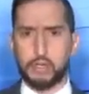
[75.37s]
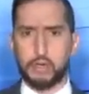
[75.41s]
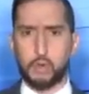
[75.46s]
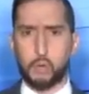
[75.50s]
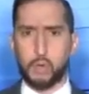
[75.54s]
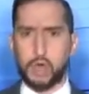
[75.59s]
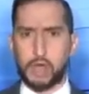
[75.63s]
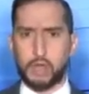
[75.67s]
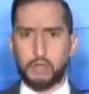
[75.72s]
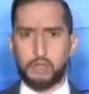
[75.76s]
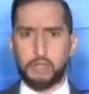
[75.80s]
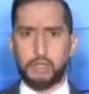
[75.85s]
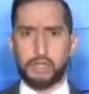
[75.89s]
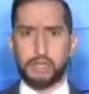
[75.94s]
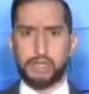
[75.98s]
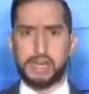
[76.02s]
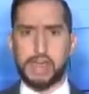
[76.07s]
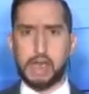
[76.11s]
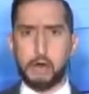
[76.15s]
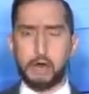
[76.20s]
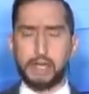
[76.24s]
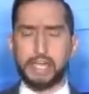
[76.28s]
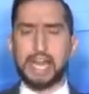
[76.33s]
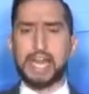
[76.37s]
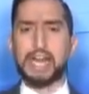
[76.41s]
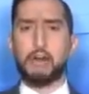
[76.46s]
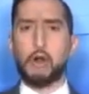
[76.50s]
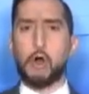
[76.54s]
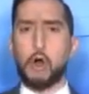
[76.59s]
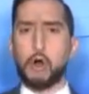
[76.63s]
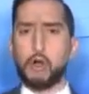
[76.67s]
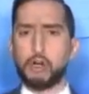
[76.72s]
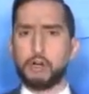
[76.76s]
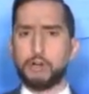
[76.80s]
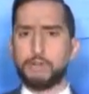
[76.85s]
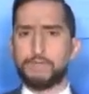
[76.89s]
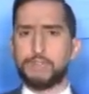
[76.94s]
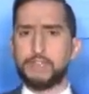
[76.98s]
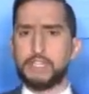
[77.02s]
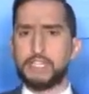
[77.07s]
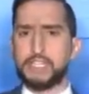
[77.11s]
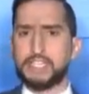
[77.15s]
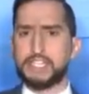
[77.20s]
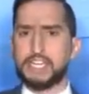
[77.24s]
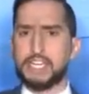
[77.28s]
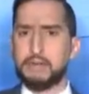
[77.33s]
Well, now it got harder for
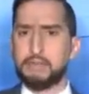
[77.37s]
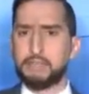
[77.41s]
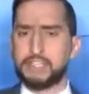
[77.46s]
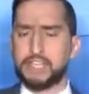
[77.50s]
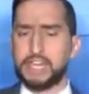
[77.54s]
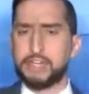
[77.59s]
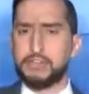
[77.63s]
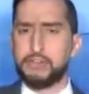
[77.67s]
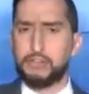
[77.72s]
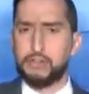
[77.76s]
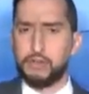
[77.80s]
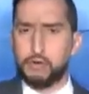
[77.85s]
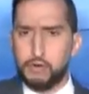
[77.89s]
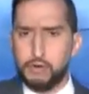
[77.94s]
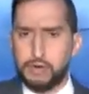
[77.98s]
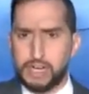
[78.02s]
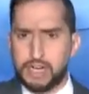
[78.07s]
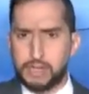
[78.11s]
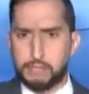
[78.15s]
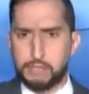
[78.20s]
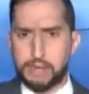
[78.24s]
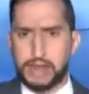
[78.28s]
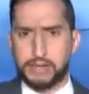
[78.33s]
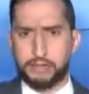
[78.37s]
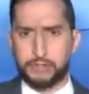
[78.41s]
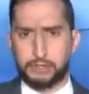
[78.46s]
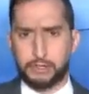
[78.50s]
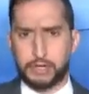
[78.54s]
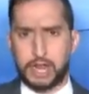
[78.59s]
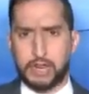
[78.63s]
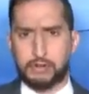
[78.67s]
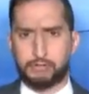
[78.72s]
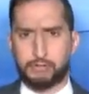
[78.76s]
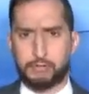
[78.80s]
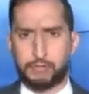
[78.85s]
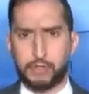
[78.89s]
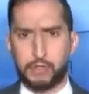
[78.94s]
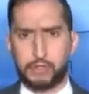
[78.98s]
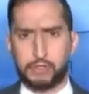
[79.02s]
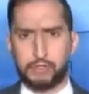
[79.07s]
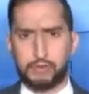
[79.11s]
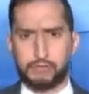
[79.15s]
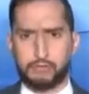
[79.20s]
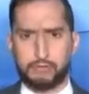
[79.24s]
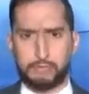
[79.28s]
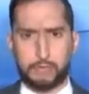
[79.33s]
the teams that do need major
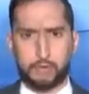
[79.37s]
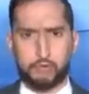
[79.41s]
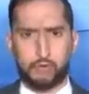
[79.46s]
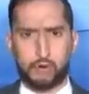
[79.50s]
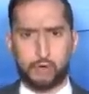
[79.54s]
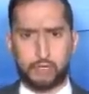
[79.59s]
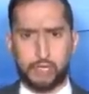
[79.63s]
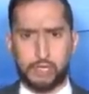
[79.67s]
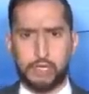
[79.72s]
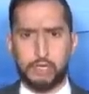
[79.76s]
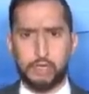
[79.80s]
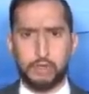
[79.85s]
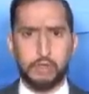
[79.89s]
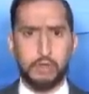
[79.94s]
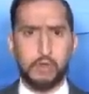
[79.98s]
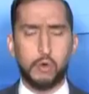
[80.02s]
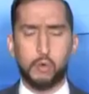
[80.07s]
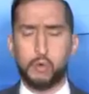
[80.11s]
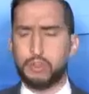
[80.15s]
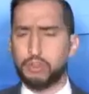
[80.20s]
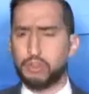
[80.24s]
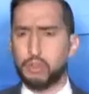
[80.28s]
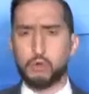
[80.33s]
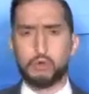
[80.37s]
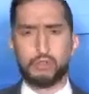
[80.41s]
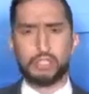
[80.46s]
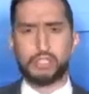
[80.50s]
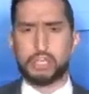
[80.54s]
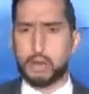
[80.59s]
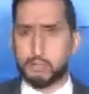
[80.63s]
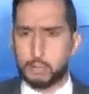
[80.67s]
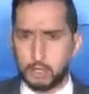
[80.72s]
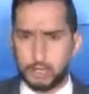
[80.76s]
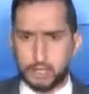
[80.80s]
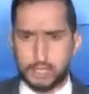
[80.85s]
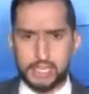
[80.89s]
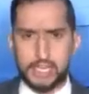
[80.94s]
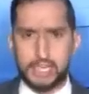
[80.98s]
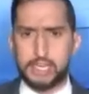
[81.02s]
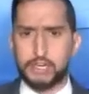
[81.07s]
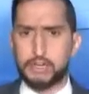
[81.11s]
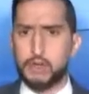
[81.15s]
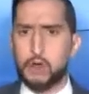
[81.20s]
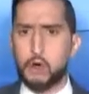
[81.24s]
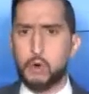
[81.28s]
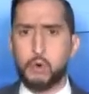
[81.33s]
contributions from a rookie with no summer league
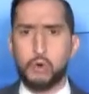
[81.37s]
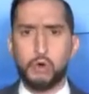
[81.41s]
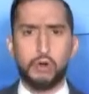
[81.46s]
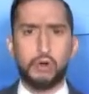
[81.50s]
and no